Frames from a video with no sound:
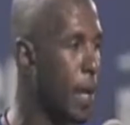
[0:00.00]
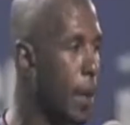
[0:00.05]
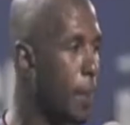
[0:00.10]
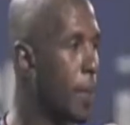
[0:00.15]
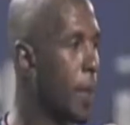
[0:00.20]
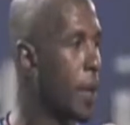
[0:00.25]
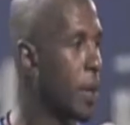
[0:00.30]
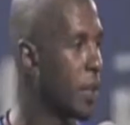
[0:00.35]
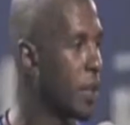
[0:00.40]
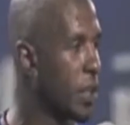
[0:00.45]
be
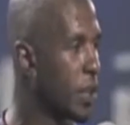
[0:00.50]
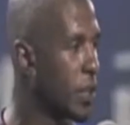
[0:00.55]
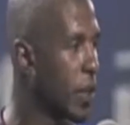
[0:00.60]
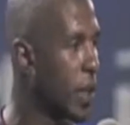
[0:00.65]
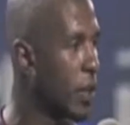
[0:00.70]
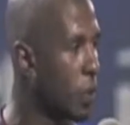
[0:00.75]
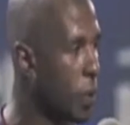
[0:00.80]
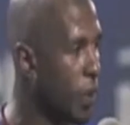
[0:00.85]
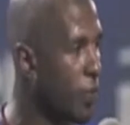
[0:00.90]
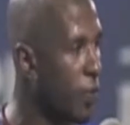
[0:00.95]
up here just
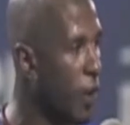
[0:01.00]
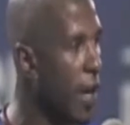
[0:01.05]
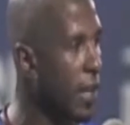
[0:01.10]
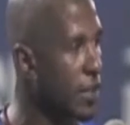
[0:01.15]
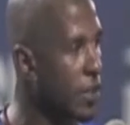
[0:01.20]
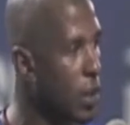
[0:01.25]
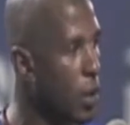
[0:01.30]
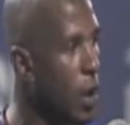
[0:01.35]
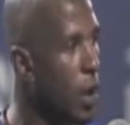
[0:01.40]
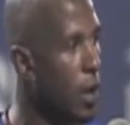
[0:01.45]
because we
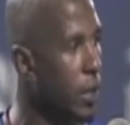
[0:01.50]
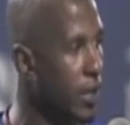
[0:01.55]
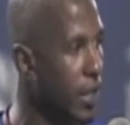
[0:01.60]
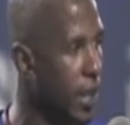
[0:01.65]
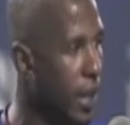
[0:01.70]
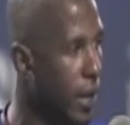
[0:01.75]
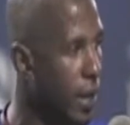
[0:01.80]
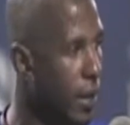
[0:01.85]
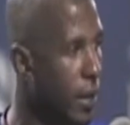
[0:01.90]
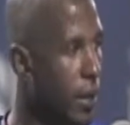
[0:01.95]
fought so hard
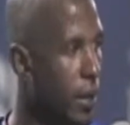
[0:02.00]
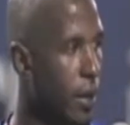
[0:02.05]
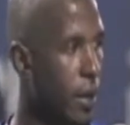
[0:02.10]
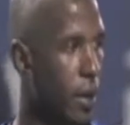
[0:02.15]
tonight.